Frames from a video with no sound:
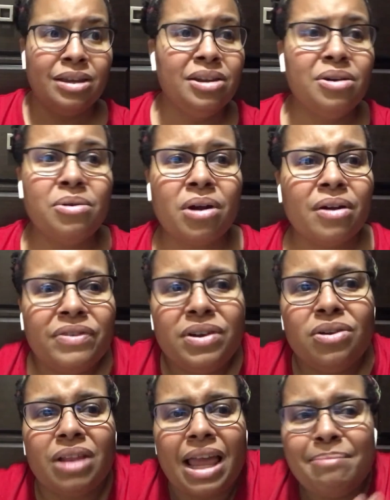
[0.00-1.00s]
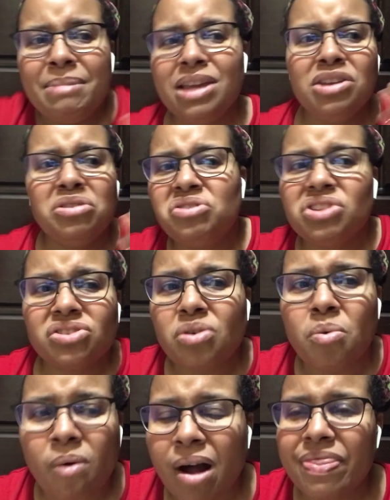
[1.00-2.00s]
or if you're like me and you just
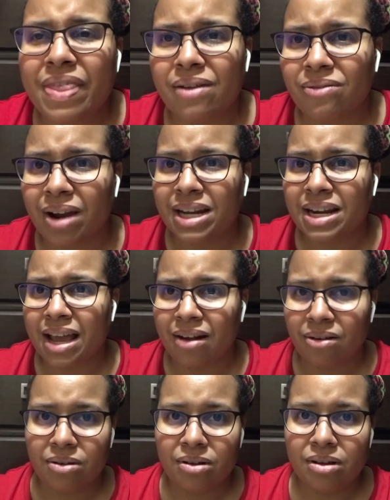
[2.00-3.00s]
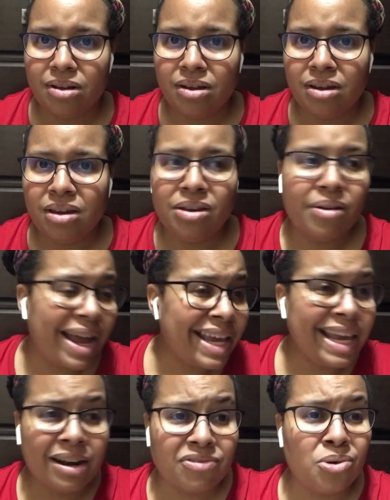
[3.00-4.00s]
don't want that right now. I
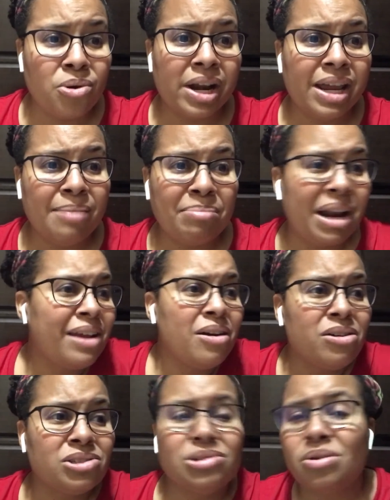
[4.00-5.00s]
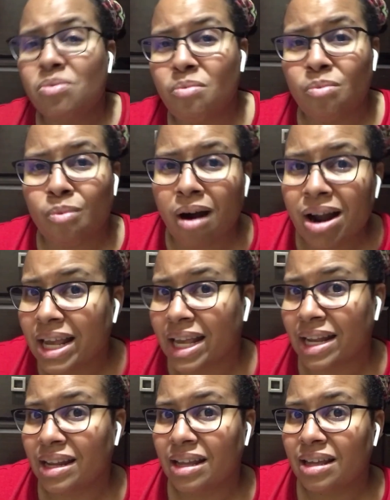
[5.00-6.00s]
can't afford it, but I also don't want it.
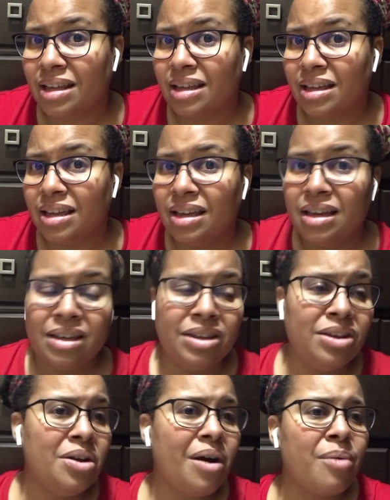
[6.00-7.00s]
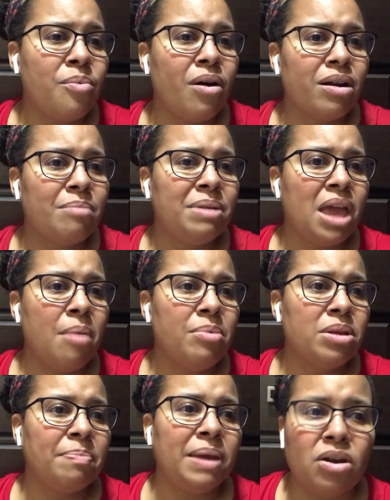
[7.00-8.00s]
I want to be
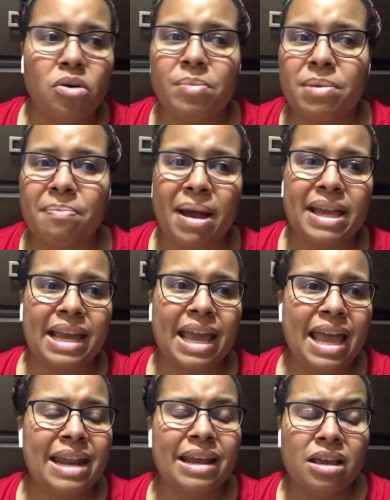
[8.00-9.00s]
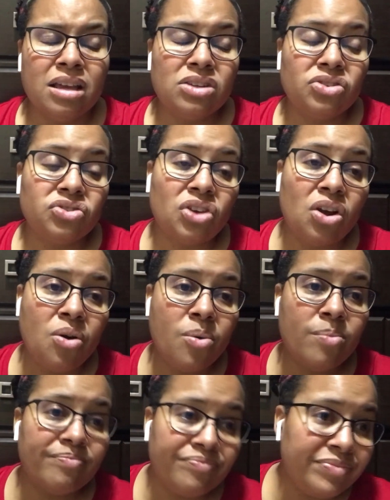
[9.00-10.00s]
able to be home with my kid.
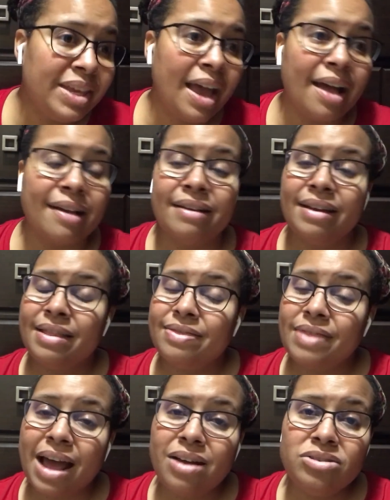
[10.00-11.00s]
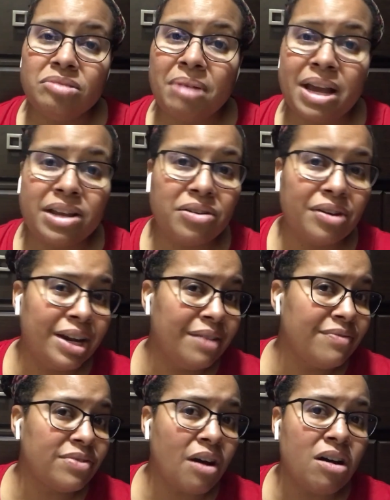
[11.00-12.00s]
So yeah, those are my
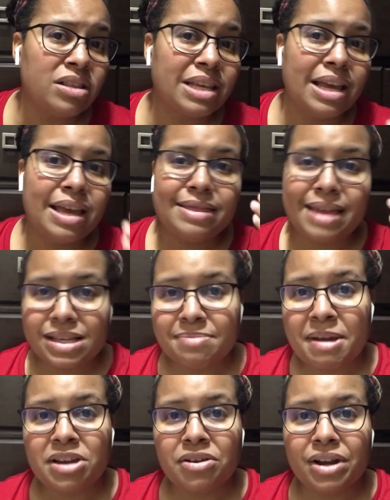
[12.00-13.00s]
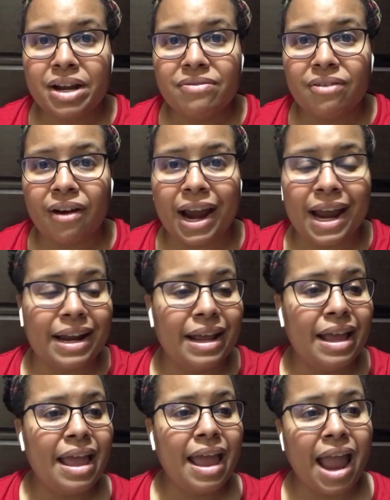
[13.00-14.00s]
creative thoughts. That's my creative rant.
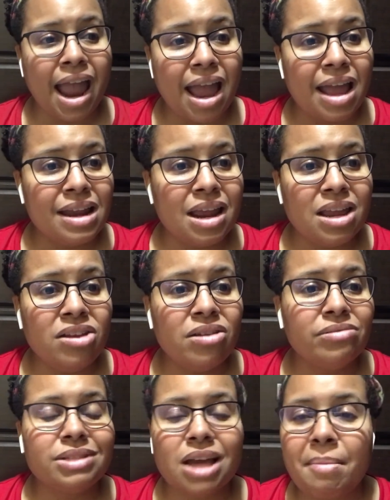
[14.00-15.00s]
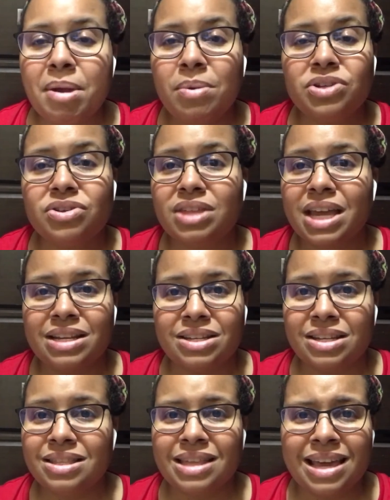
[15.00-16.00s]
And, tell me what you think.
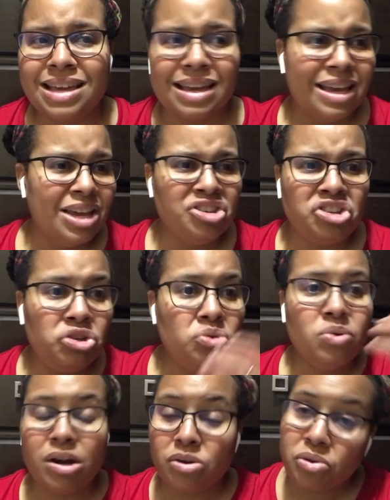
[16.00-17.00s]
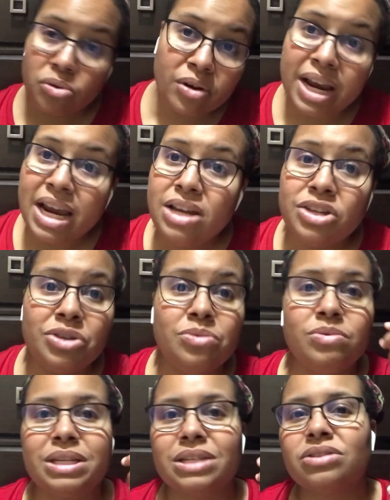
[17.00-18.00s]
Do you agree? Do
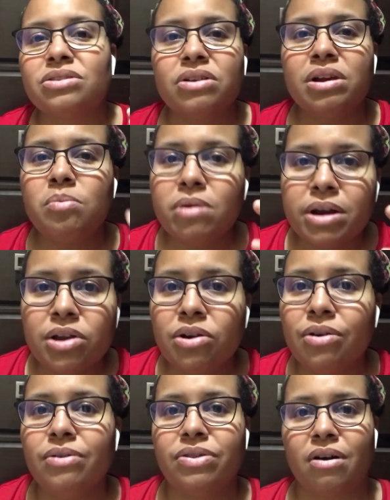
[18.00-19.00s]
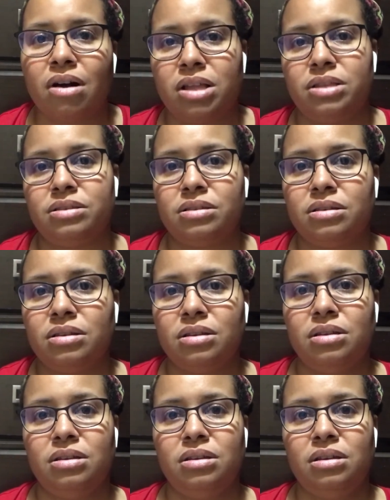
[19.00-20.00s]
you disagree? What are your thoughts?
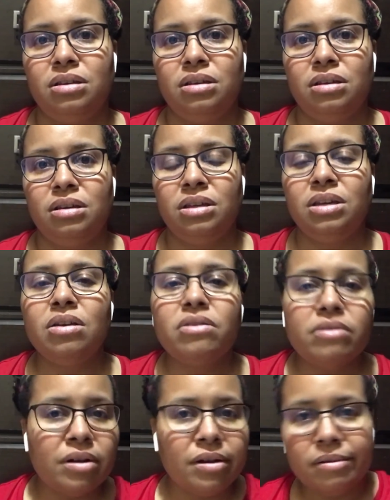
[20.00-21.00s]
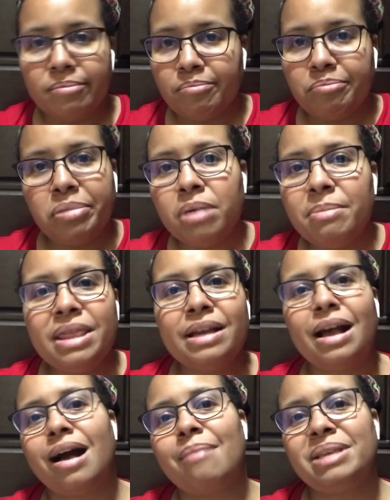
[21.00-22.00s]
You know, put them in the
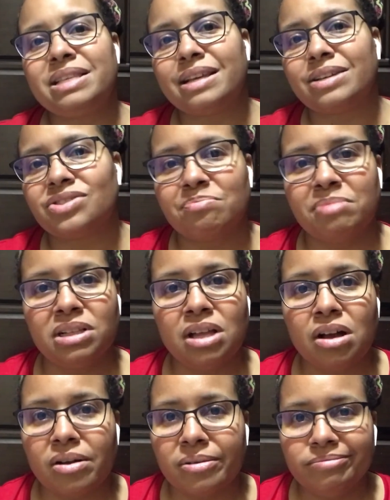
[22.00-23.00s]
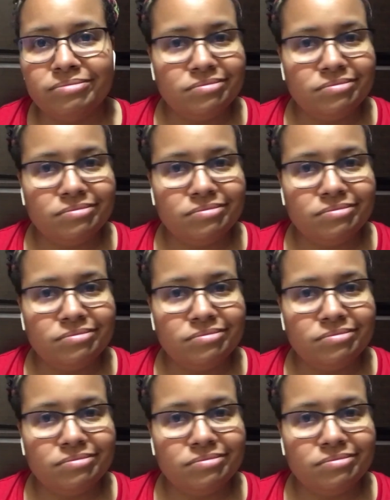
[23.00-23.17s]
comment section below.